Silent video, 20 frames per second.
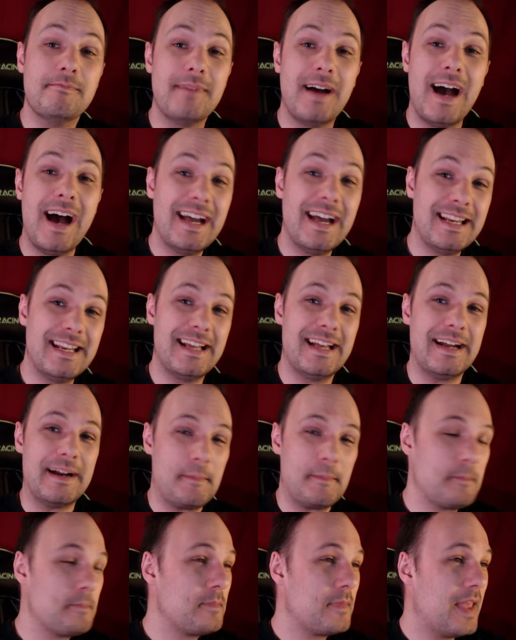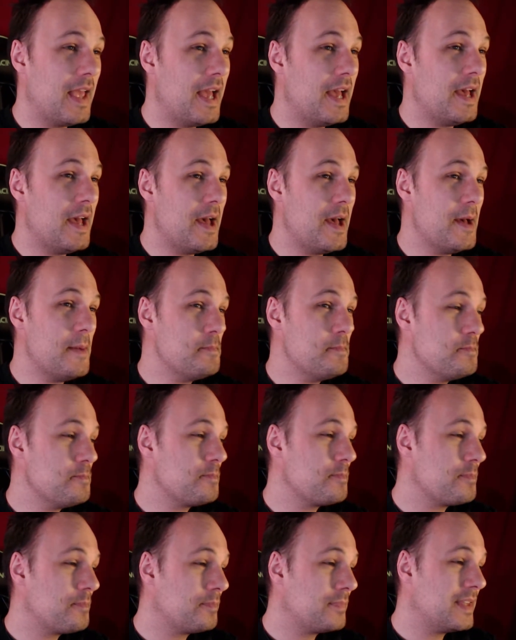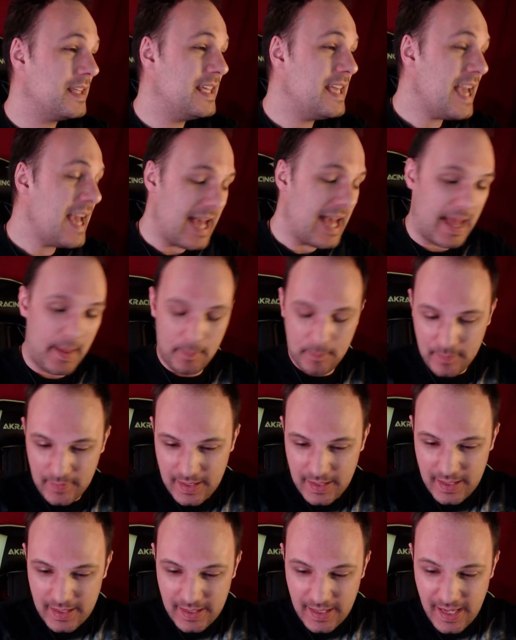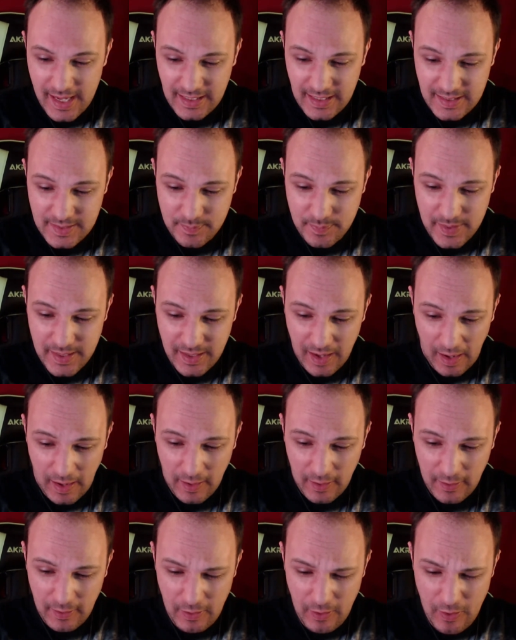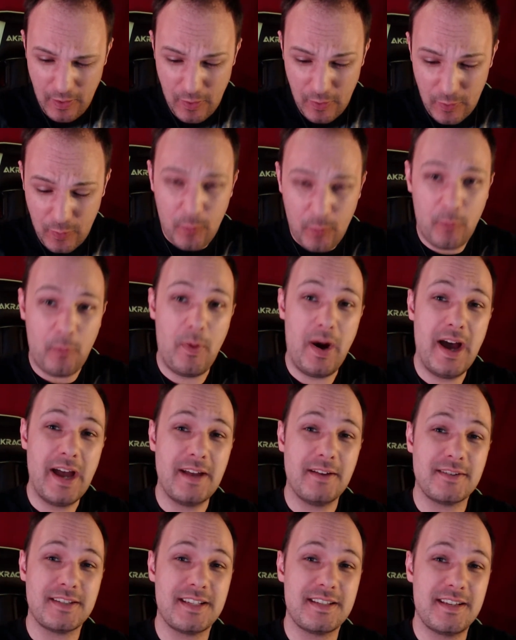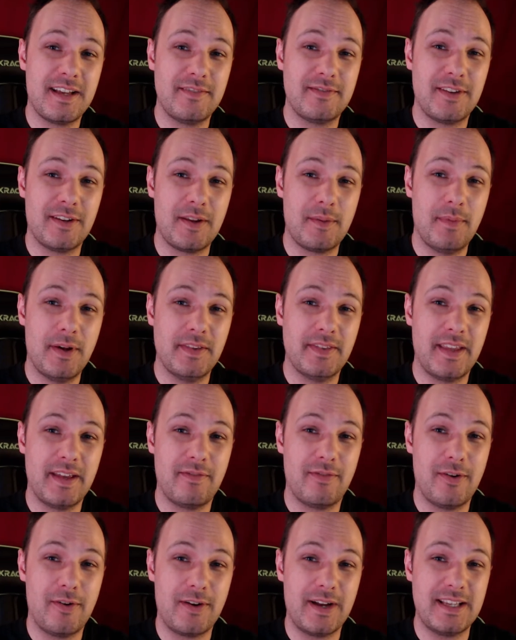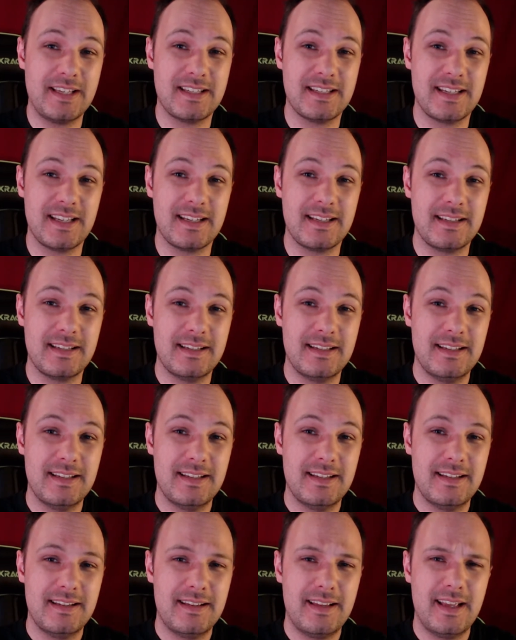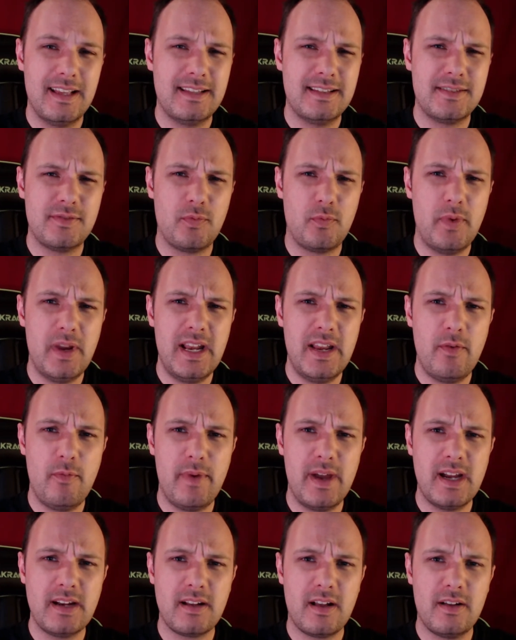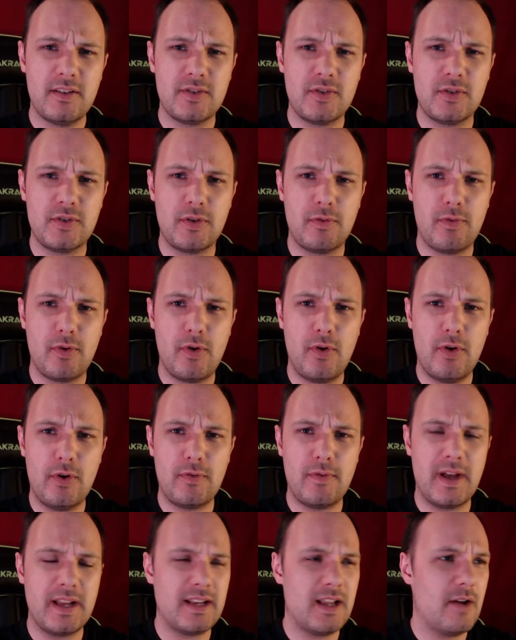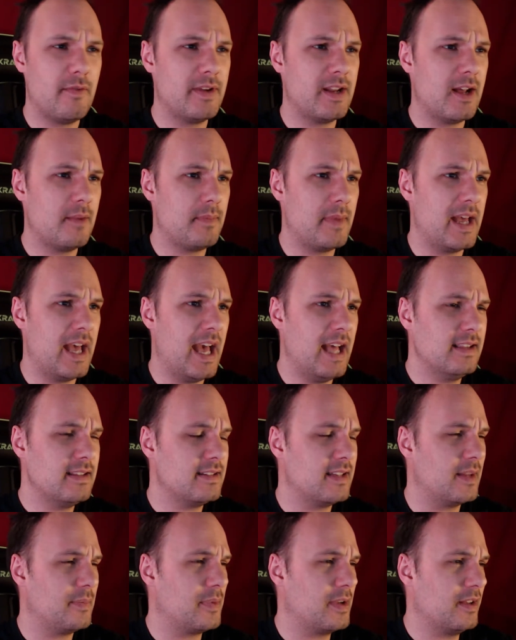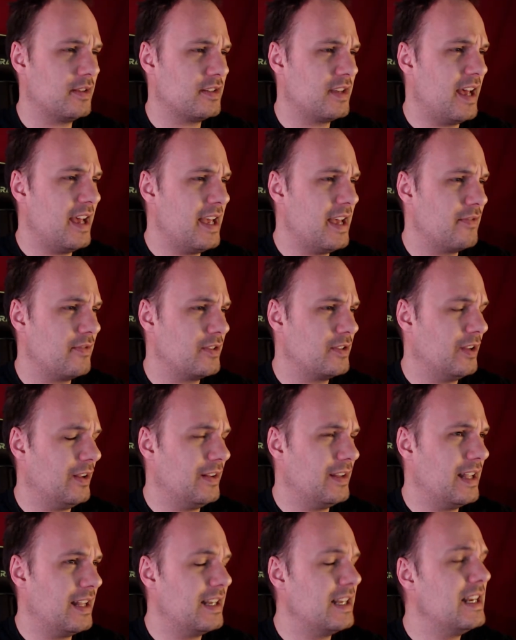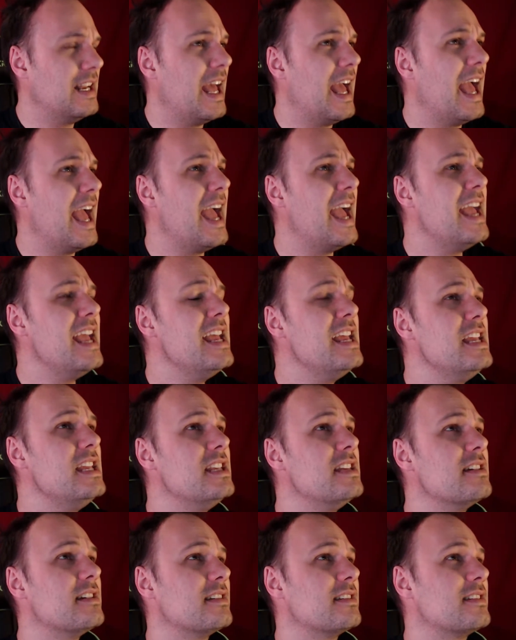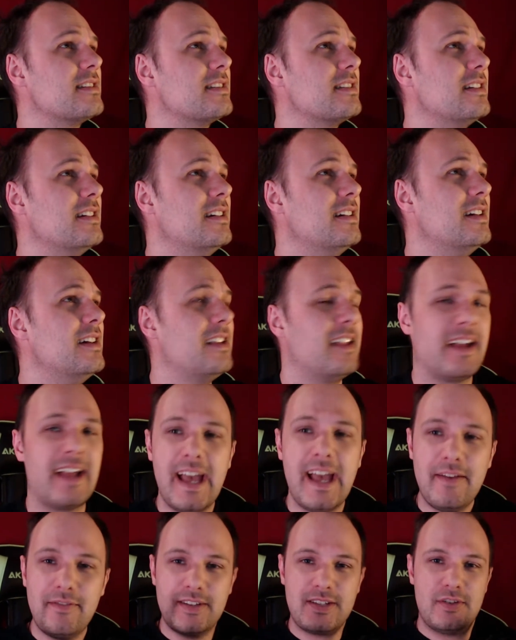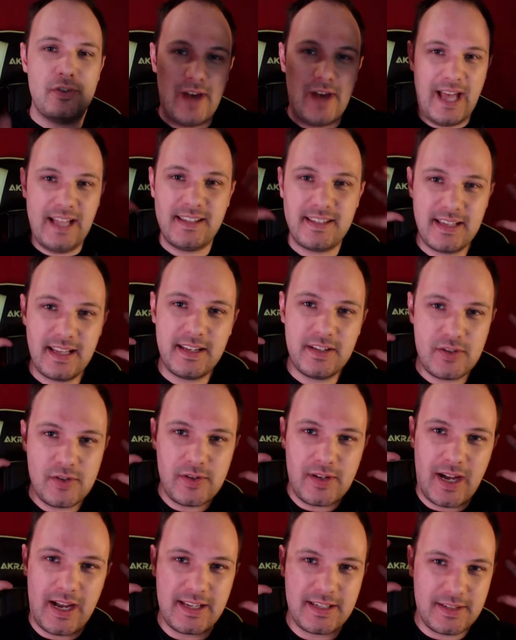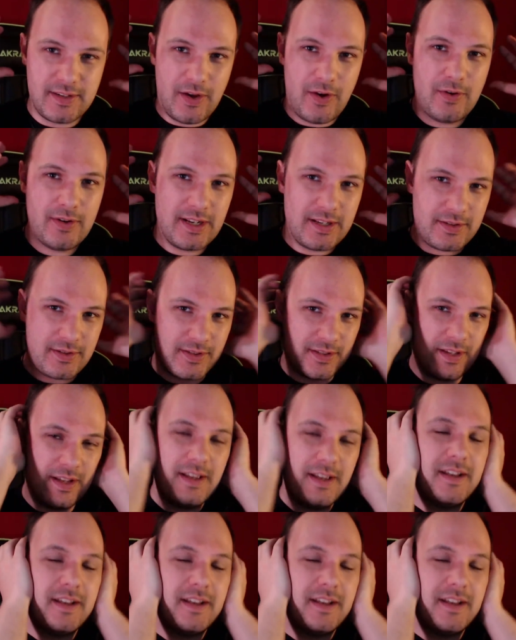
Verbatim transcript: Hi there! Yeah, it's been a long while since I've done a Monday vlog, isn't it? It's really weird also to record right now without my headset, because I haven't done that in ages. Like, I have this new headset, as you guys know, that just,